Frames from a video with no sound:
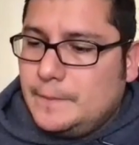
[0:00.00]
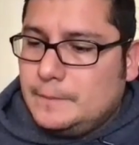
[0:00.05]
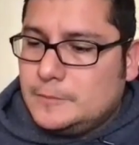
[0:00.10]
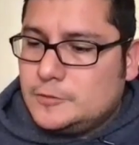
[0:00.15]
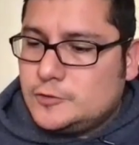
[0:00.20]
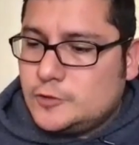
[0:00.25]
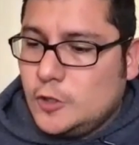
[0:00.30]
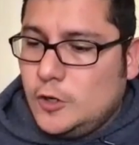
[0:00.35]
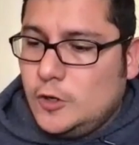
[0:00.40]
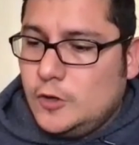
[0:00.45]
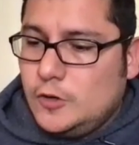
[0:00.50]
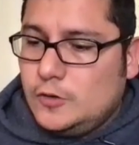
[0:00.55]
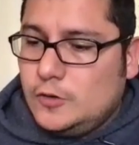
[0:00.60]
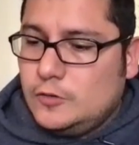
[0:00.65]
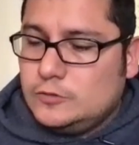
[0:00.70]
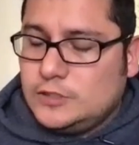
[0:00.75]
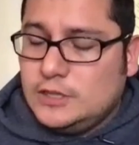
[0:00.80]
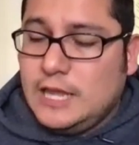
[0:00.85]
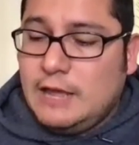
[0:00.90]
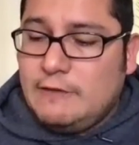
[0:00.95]
So
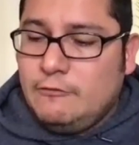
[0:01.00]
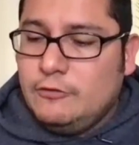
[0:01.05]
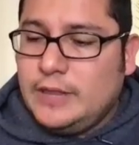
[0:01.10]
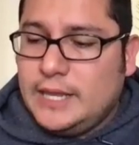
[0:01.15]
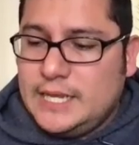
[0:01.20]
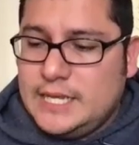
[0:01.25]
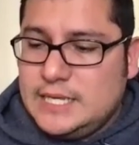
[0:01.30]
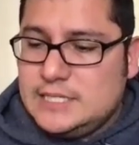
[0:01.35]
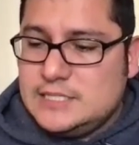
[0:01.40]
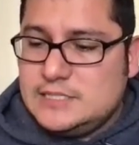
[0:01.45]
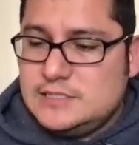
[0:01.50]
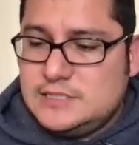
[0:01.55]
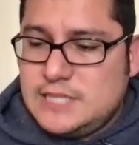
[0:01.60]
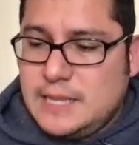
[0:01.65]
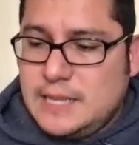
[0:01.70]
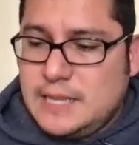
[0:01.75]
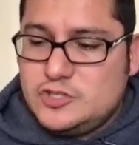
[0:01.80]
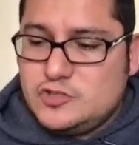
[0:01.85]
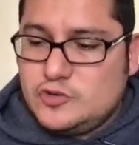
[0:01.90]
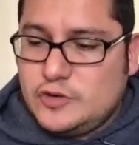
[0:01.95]
the level that he's
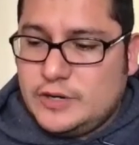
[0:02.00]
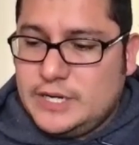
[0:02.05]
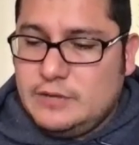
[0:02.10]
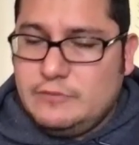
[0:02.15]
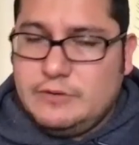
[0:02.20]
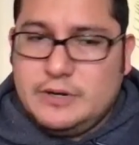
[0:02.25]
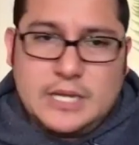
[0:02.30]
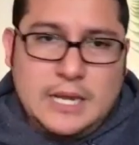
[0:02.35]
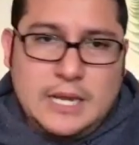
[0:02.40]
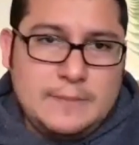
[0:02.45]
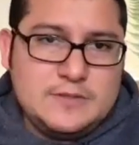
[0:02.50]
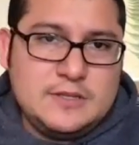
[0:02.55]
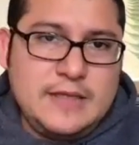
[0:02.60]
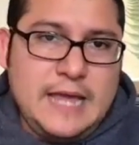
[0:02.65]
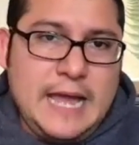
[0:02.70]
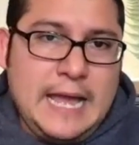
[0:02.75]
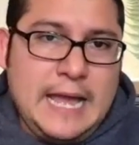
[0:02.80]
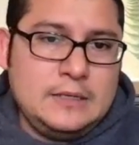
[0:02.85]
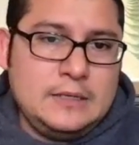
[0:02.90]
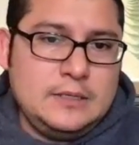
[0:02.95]
demonstrating when it comes to
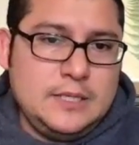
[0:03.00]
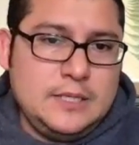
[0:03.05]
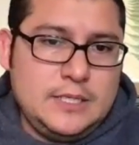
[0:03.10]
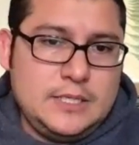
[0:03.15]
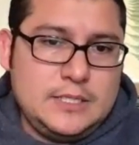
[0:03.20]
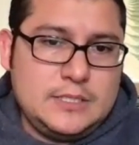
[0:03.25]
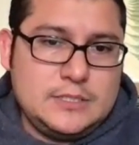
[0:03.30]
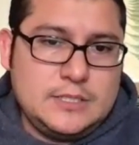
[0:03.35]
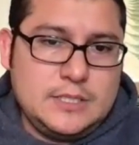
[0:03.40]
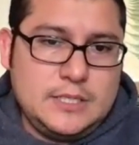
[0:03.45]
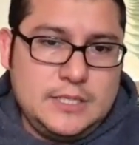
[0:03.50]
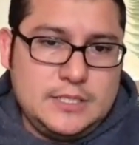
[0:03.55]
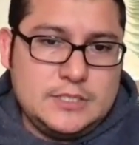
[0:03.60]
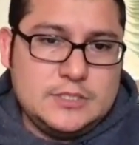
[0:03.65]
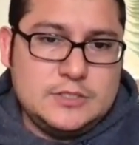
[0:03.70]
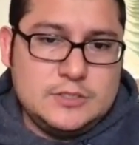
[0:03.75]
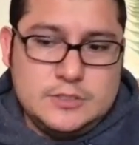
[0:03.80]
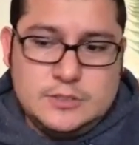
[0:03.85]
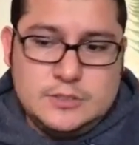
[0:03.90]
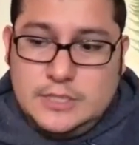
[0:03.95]
that is
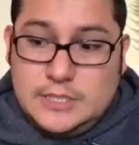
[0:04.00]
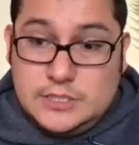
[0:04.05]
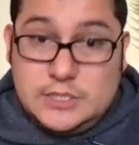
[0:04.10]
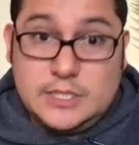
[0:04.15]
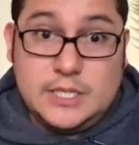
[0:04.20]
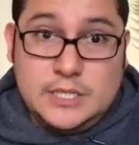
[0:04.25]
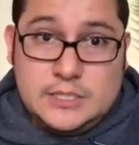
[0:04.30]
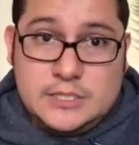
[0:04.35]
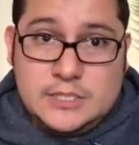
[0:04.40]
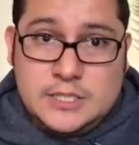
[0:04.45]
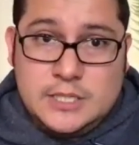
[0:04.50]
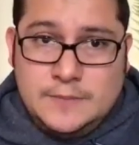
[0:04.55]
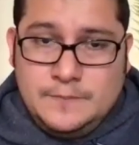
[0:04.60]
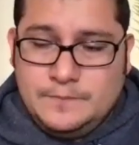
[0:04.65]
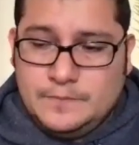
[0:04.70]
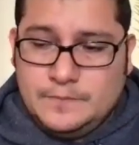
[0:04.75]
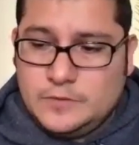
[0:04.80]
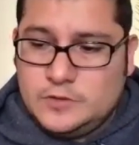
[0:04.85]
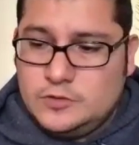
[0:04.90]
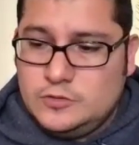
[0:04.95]
easy
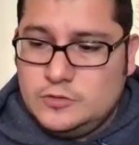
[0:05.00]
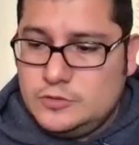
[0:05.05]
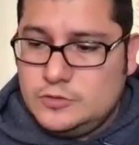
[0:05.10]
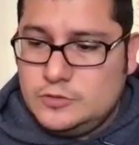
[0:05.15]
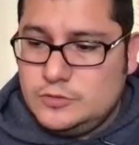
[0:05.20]
to